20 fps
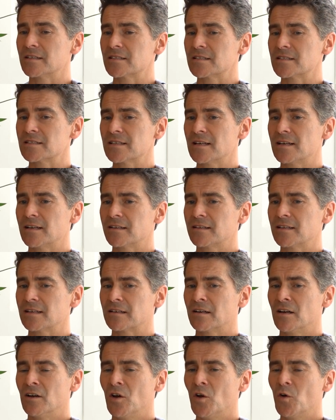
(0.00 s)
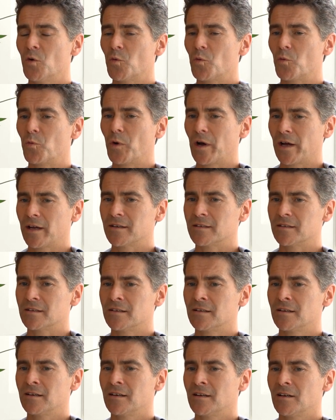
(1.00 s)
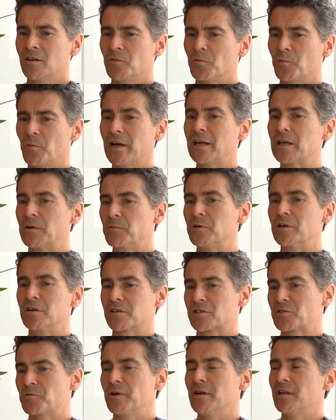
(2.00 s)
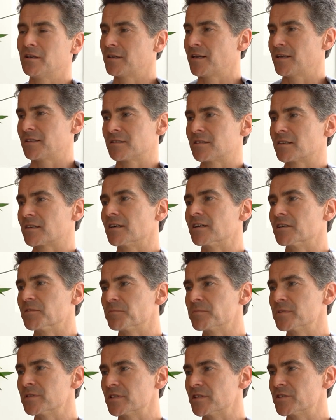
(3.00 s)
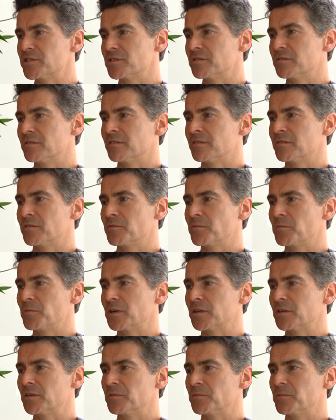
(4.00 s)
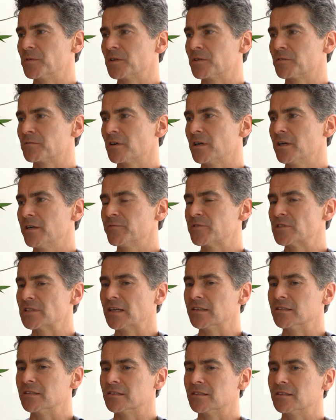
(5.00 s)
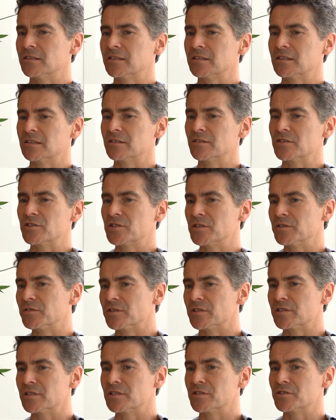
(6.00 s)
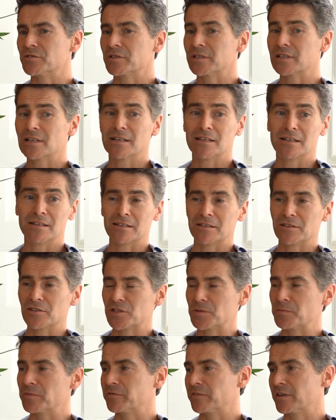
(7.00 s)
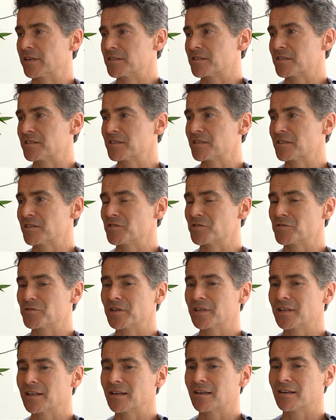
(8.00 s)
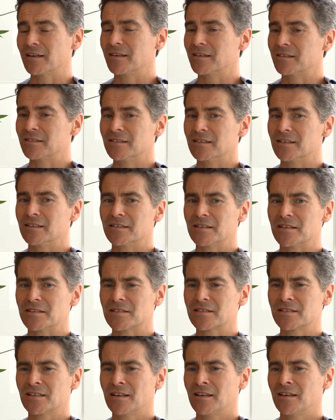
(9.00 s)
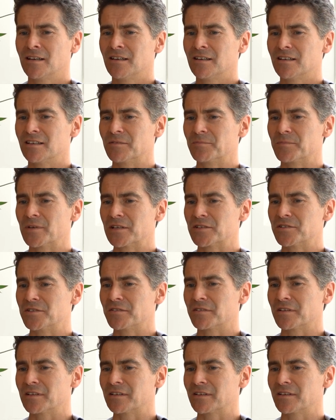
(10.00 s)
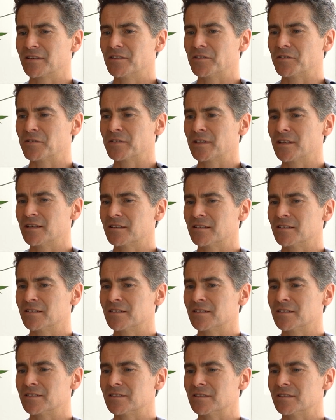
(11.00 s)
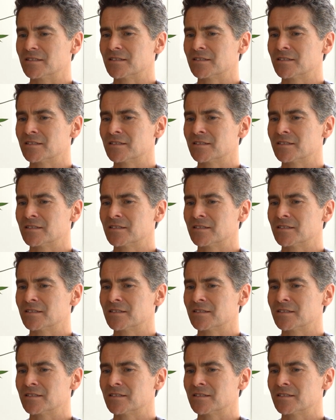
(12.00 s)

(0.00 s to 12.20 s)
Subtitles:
as I say, I think when it works well, that's the kind of position one arrives at, and I think the students enjoy that. I think the supervisors enjoy that, and it makes you think, this